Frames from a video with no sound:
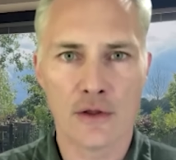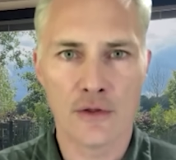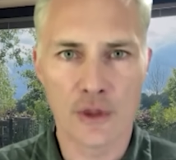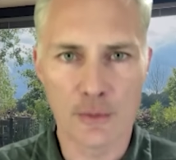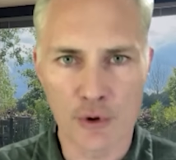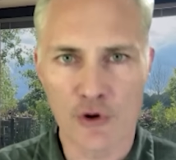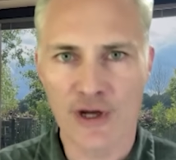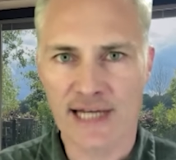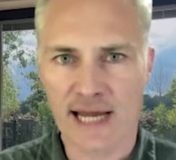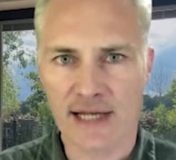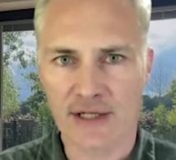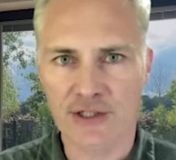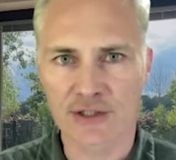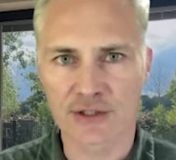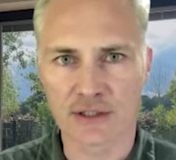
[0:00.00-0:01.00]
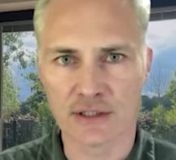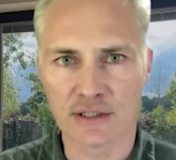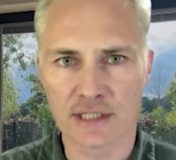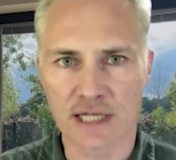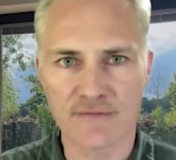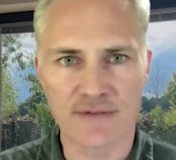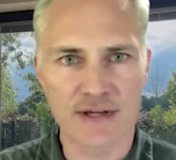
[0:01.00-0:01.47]
The Marine Accident
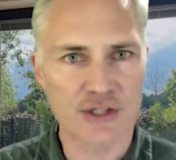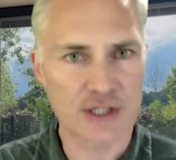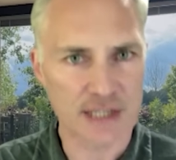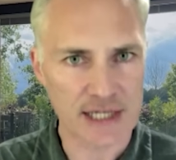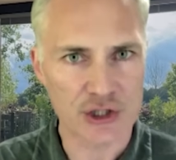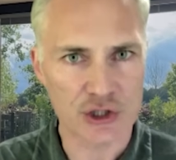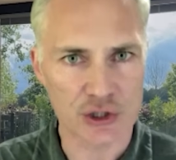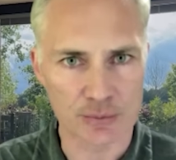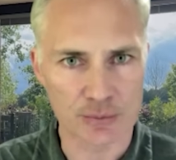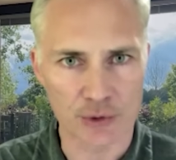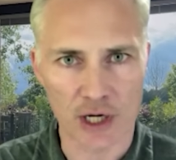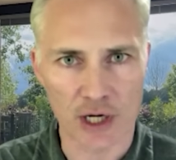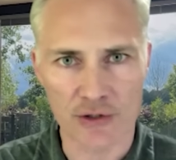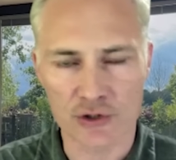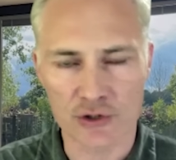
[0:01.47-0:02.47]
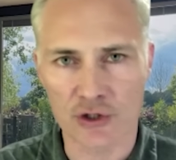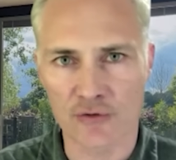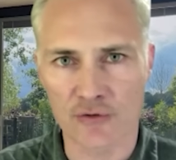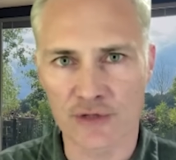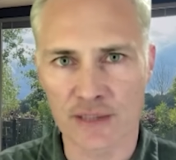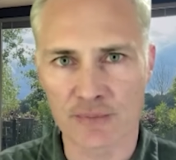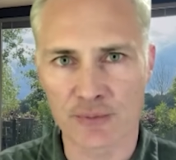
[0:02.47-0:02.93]
Investigation Branch
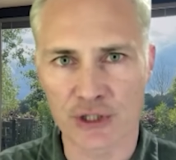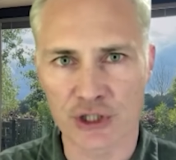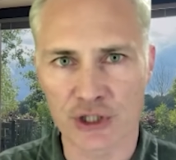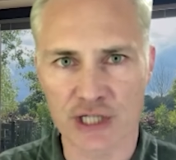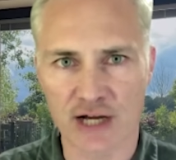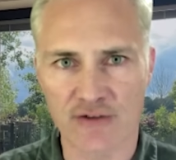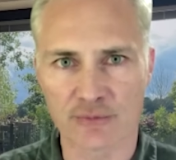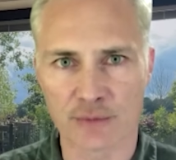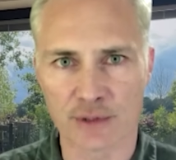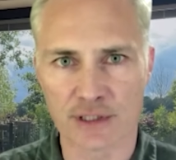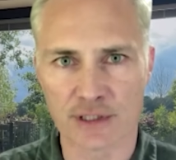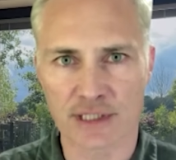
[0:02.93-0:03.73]
of the British government